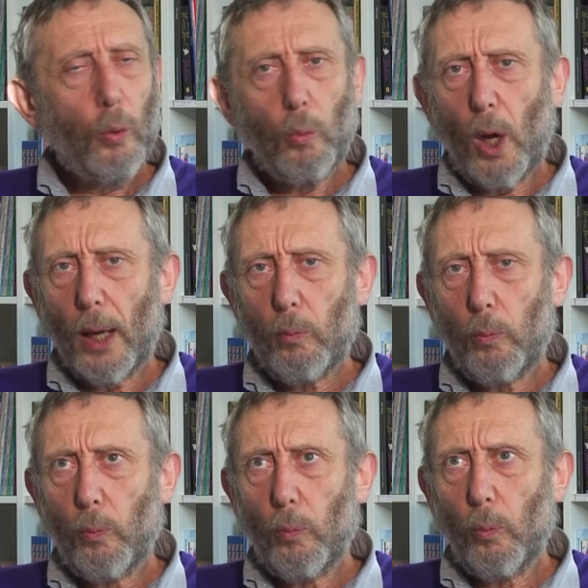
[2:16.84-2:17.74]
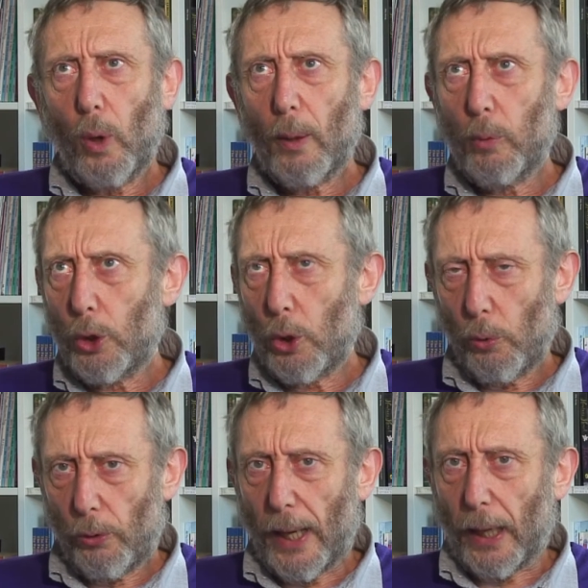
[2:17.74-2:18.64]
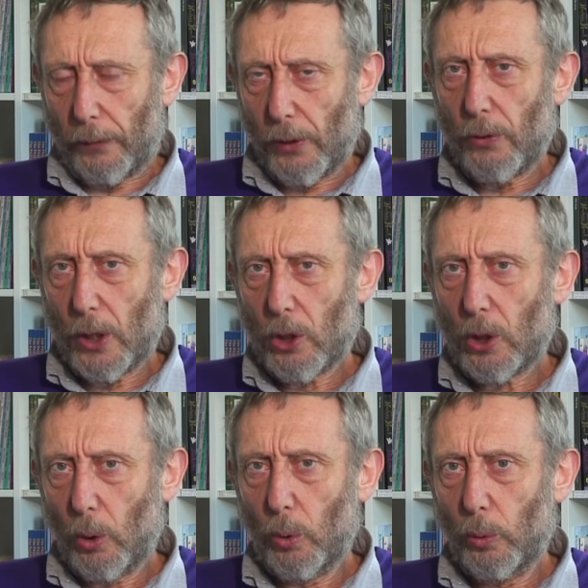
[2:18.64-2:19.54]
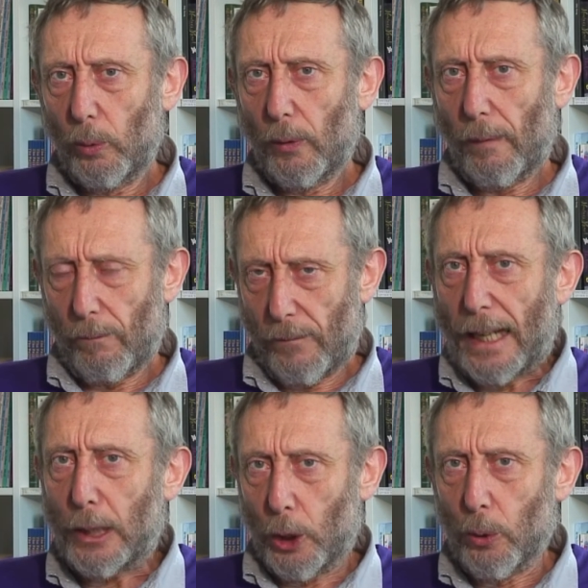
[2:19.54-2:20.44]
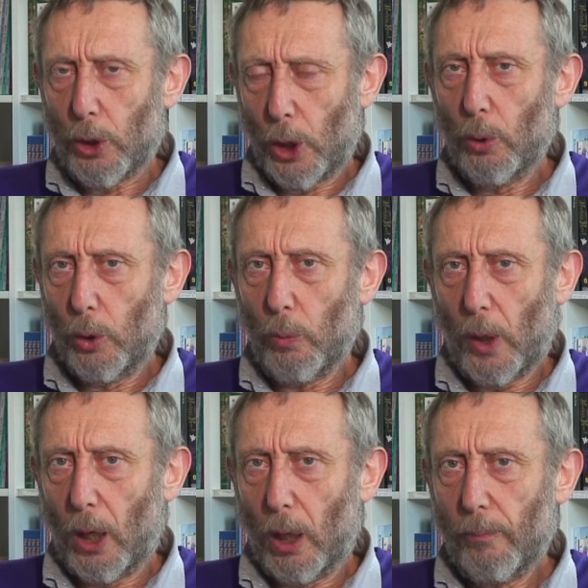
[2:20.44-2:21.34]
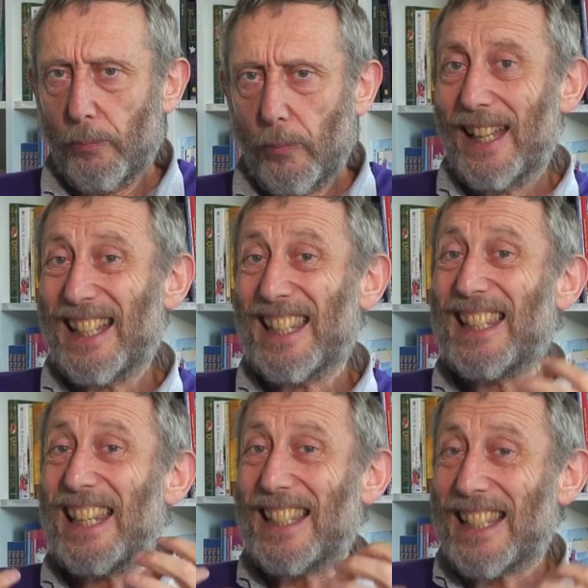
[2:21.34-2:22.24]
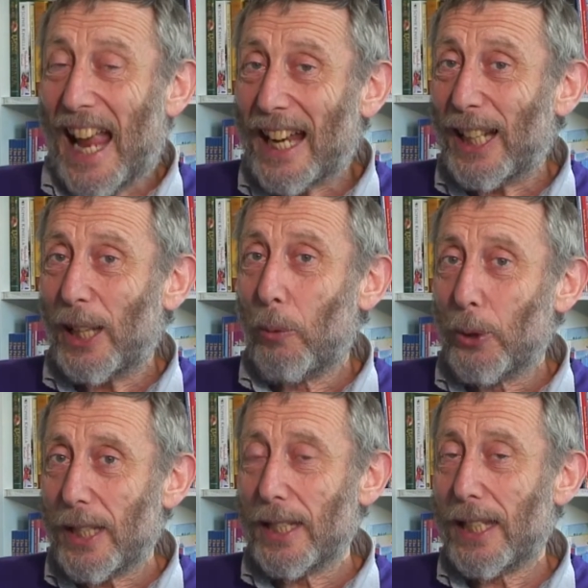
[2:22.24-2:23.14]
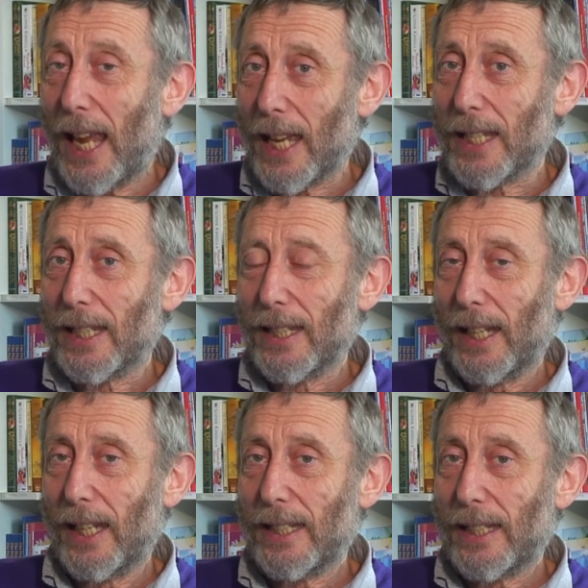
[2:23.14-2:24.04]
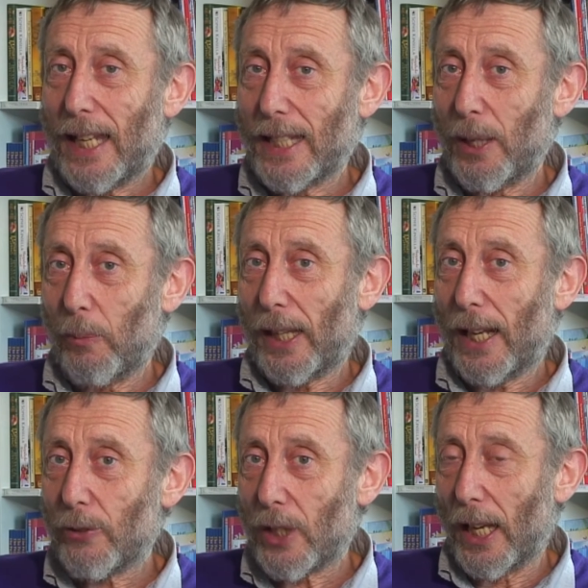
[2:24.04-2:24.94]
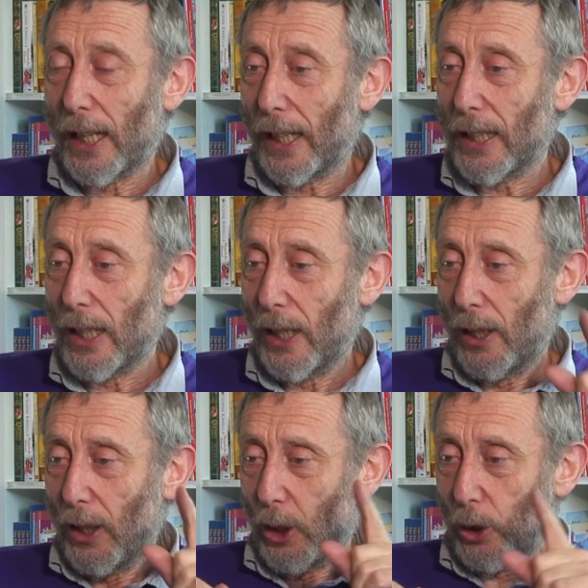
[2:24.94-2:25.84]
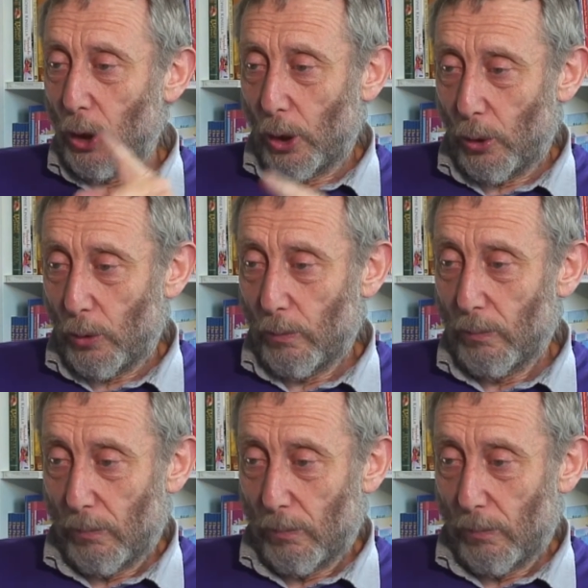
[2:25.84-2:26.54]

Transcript: why would you think that this school values who you are? This is exactly what it says. It says it without saying it. You,